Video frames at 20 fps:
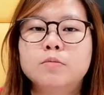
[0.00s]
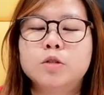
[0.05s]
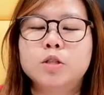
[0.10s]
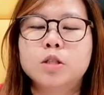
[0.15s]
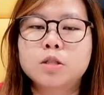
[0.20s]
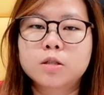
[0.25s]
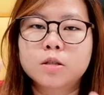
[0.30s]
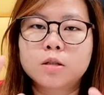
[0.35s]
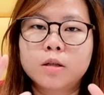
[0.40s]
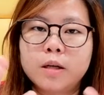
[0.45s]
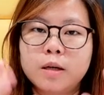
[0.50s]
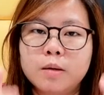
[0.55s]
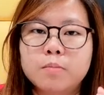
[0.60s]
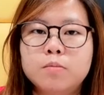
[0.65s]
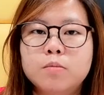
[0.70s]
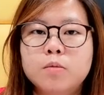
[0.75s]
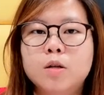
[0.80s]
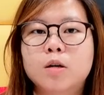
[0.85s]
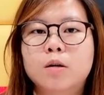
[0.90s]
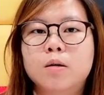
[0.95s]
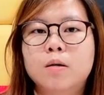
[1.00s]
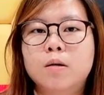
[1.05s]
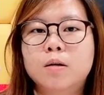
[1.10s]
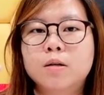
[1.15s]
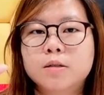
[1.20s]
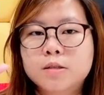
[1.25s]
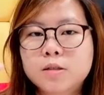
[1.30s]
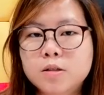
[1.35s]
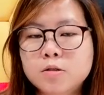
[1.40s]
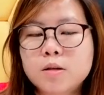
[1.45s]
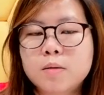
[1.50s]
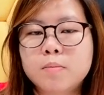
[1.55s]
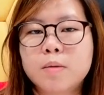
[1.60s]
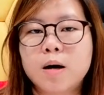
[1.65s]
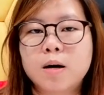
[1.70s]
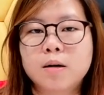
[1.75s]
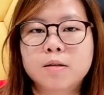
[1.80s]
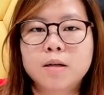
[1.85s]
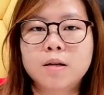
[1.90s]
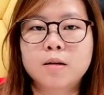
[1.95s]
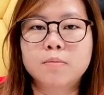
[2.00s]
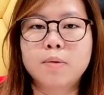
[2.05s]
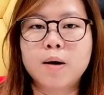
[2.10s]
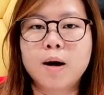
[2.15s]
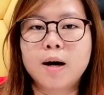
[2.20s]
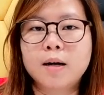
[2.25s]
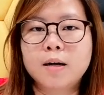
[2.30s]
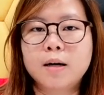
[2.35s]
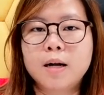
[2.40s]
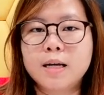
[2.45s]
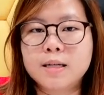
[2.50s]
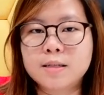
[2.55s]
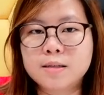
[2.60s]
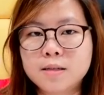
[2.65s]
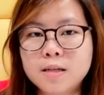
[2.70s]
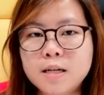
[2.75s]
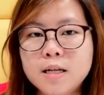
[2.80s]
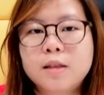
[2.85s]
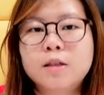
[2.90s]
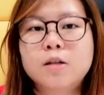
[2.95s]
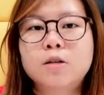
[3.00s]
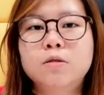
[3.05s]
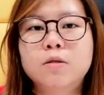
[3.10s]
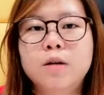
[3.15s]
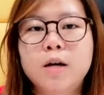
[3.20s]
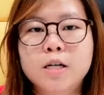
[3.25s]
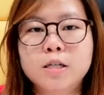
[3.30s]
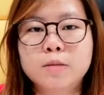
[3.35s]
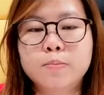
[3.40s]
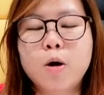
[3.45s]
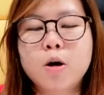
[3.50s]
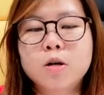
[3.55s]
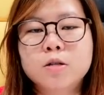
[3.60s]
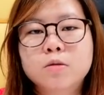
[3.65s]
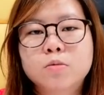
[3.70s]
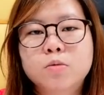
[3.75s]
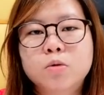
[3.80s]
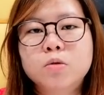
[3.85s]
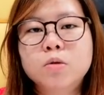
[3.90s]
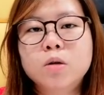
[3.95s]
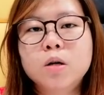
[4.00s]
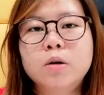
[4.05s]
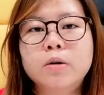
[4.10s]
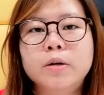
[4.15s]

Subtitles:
just keep the sales and marketing part as little as possible.